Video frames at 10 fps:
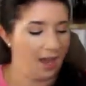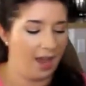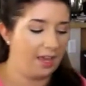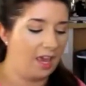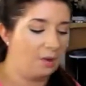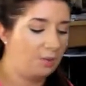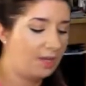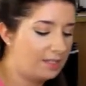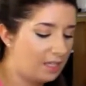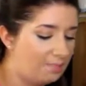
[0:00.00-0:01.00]
I can't
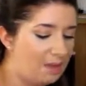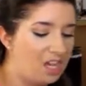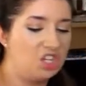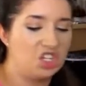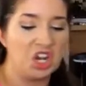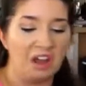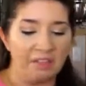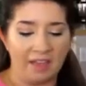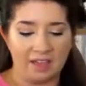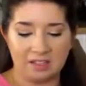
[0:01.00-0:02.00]
wait to munch
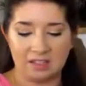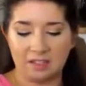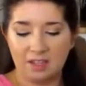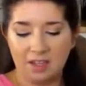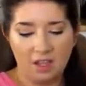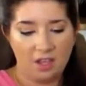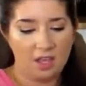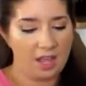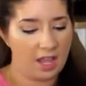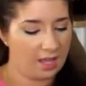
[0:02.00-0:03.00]
on that.
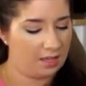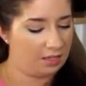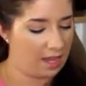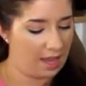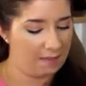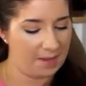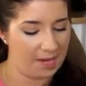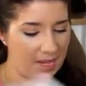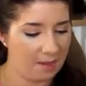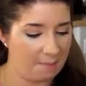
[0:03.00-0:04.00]
And a
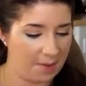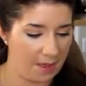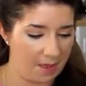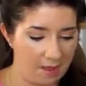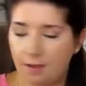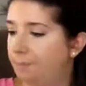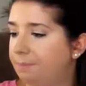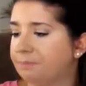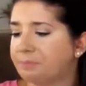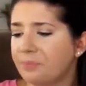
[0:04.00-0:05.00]
banana but
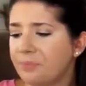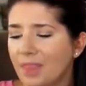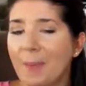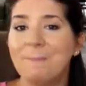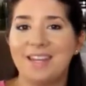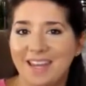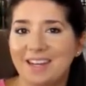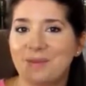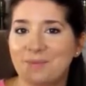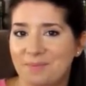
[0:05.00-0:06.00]
um
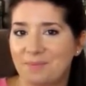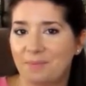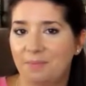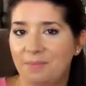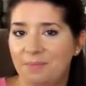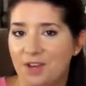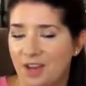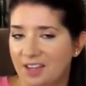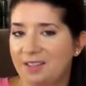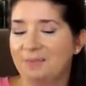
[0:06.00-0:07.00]
banana
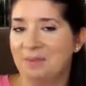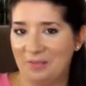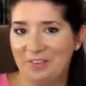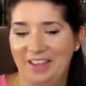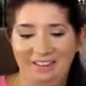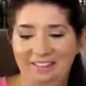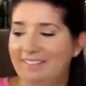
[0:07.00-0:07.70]
nut muffin.